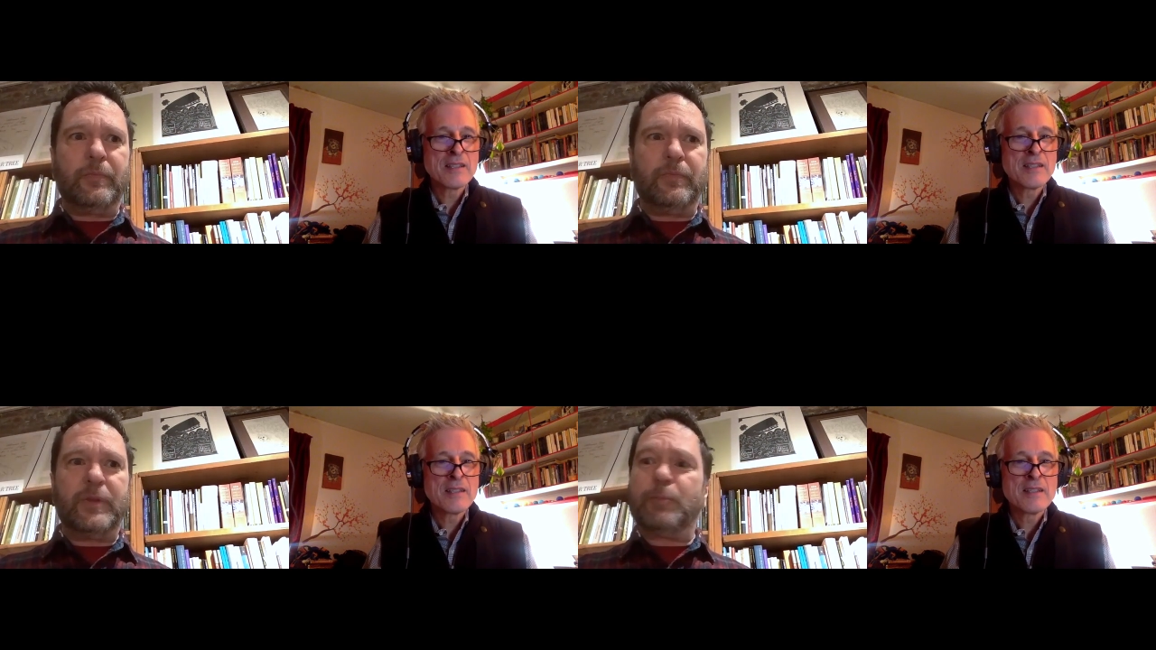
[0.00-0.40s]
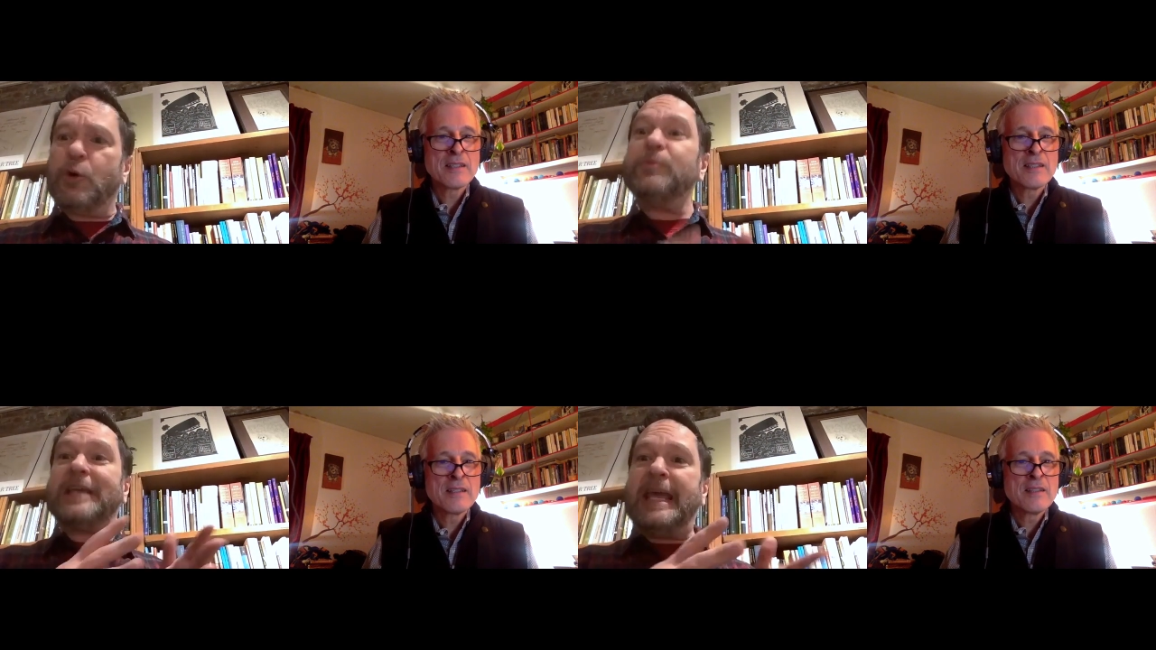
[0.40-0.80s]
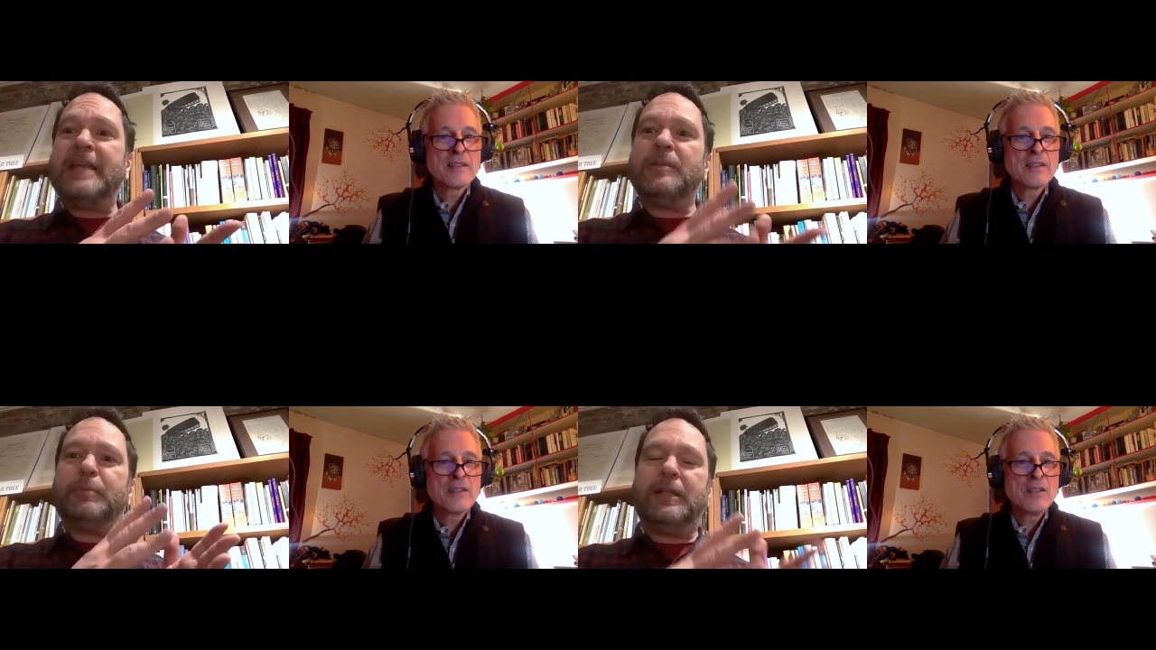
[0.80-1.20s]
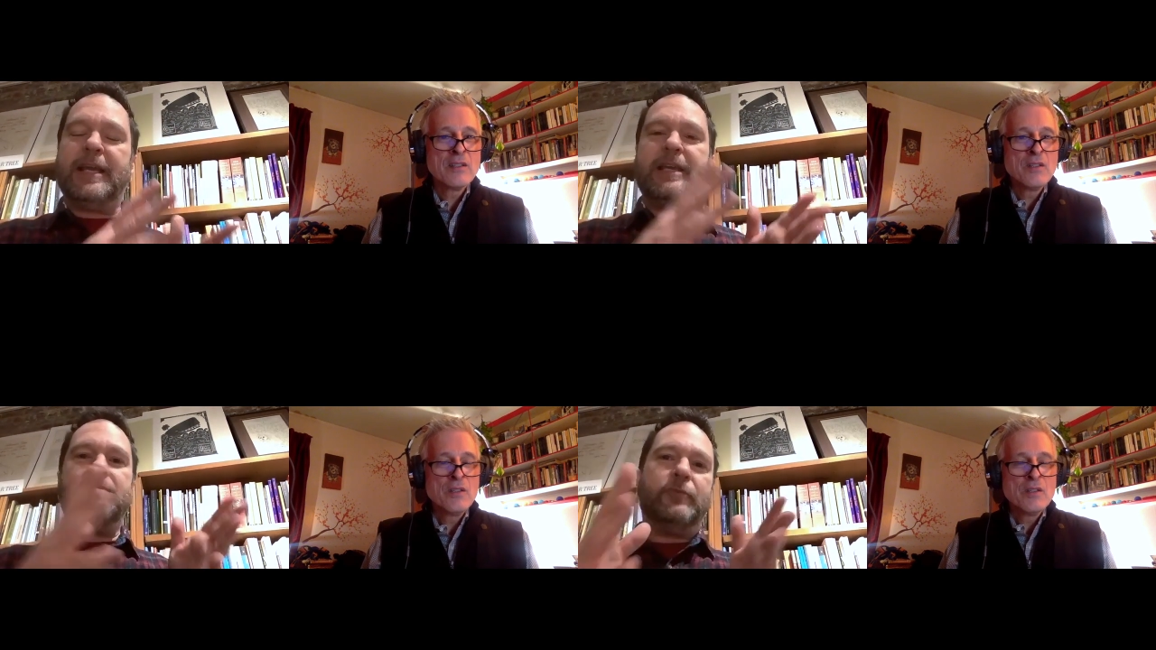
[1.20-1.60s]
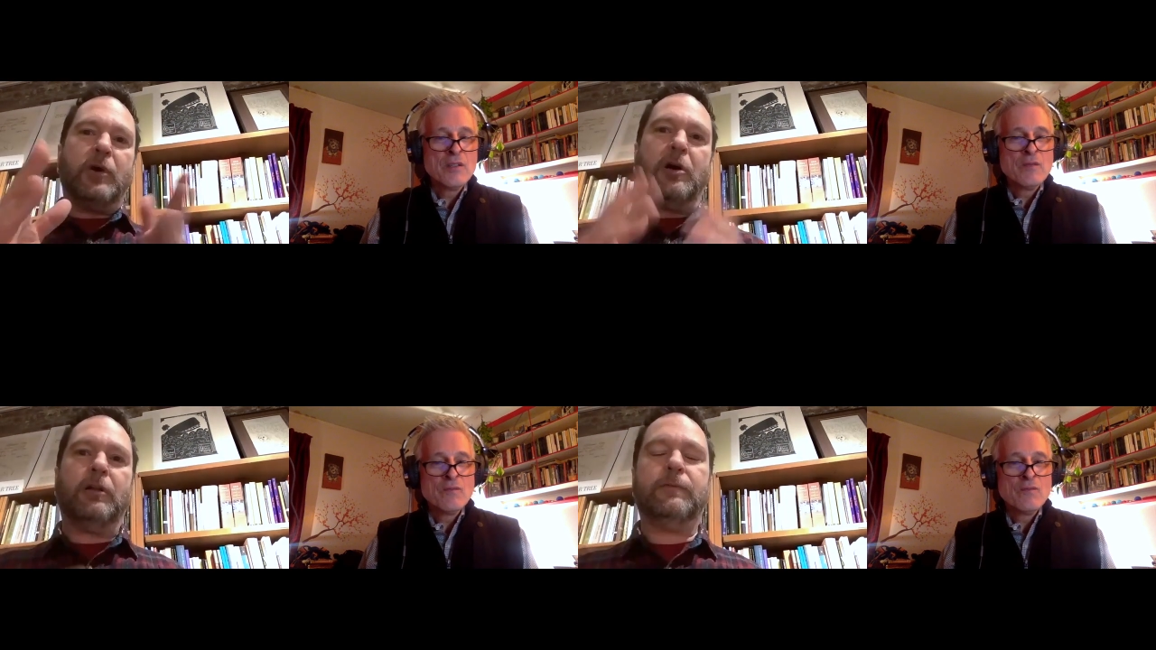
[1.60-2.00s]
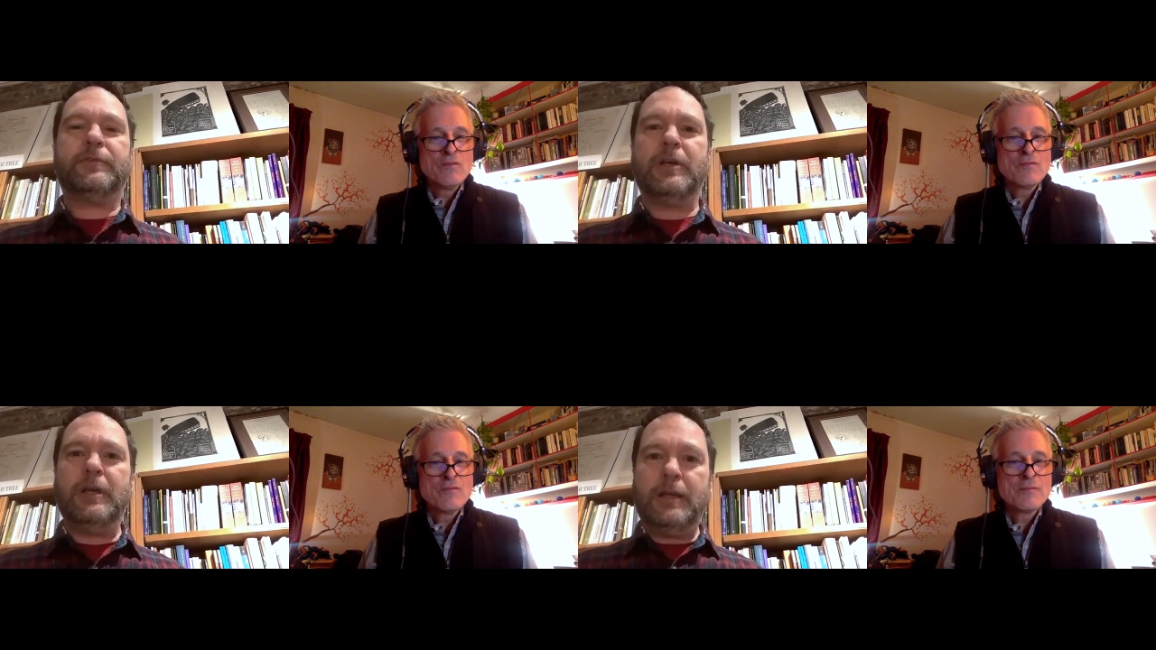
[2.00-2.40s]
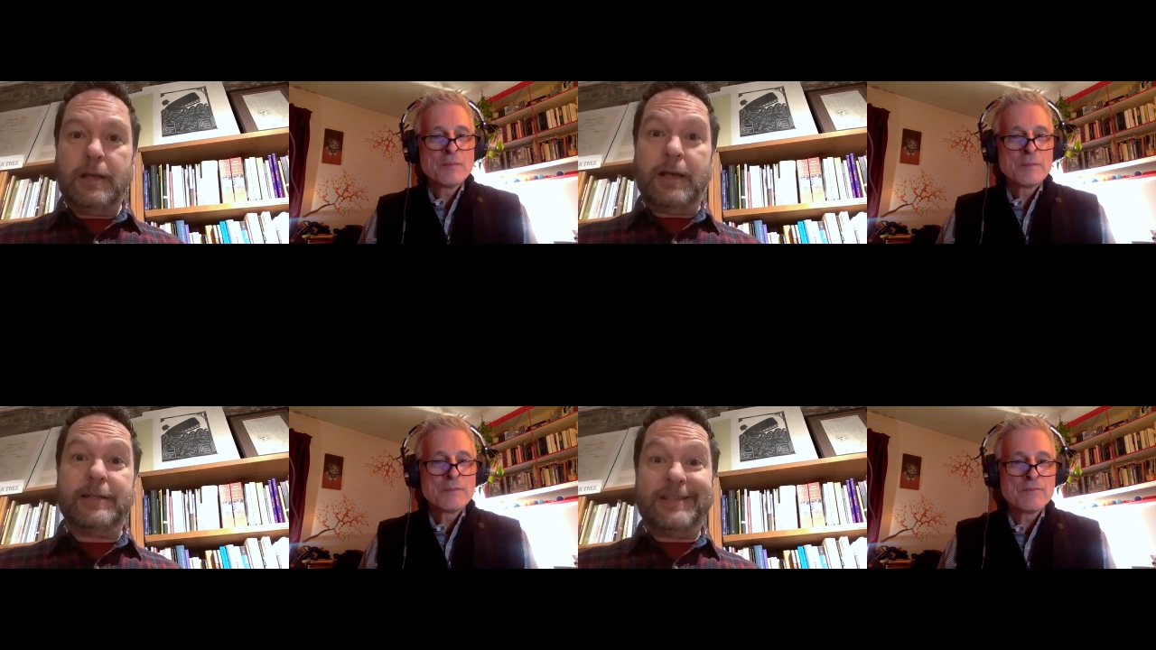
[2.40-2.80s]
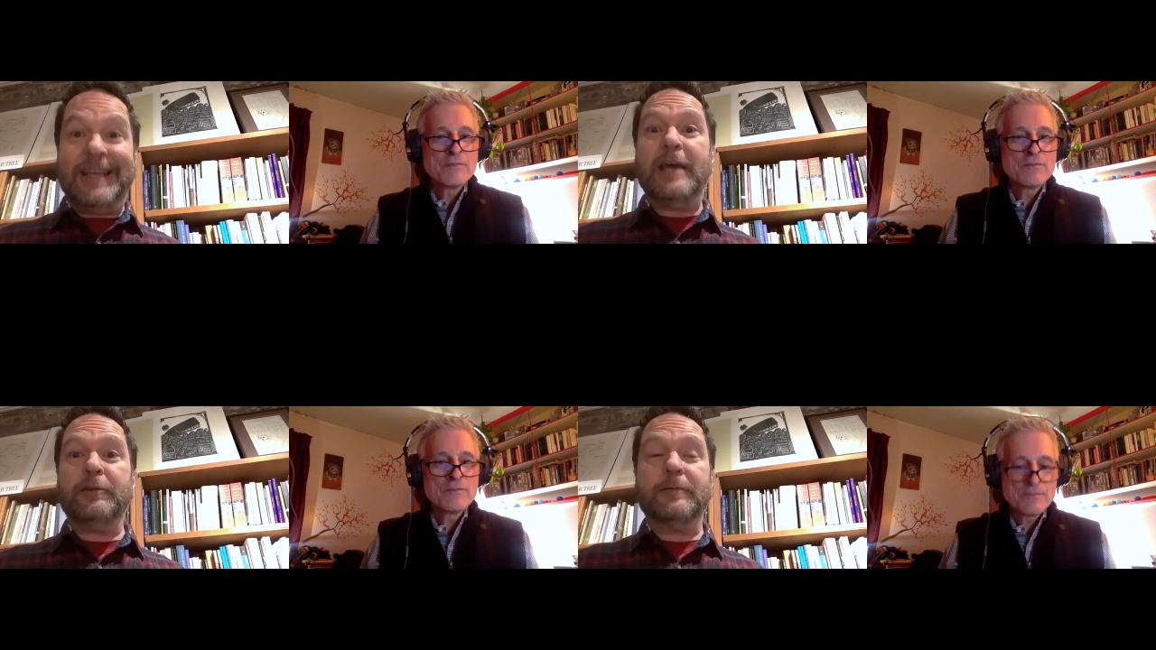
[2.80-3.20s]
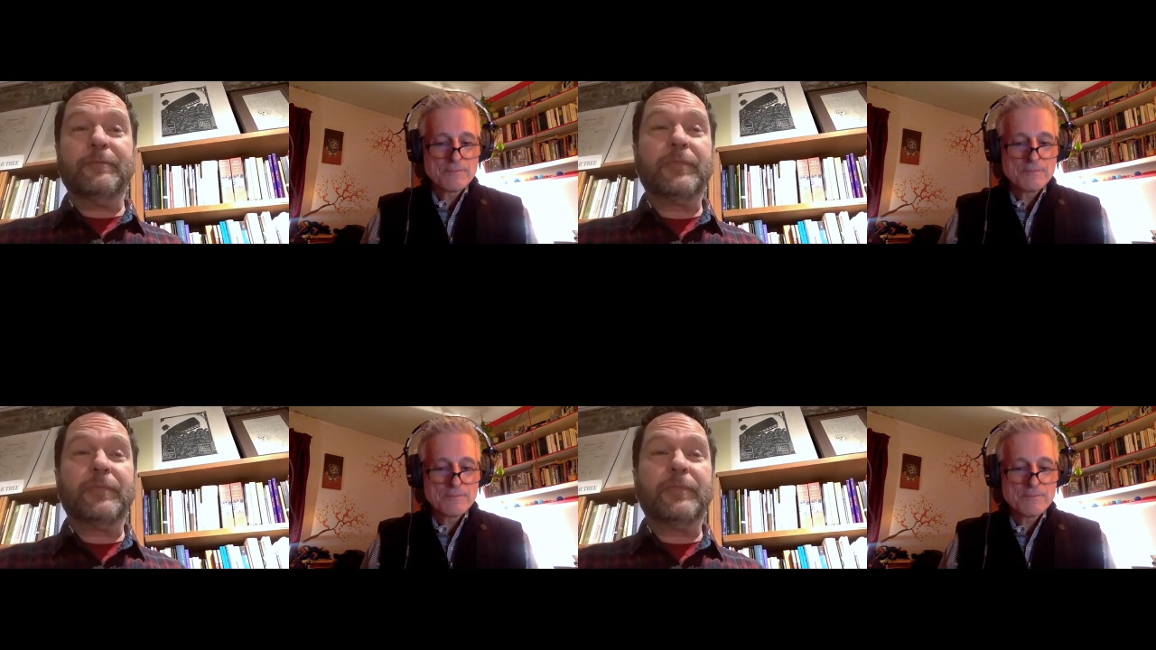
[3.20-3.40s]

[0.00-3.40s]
Speaker 1: The poems and the play evolved together.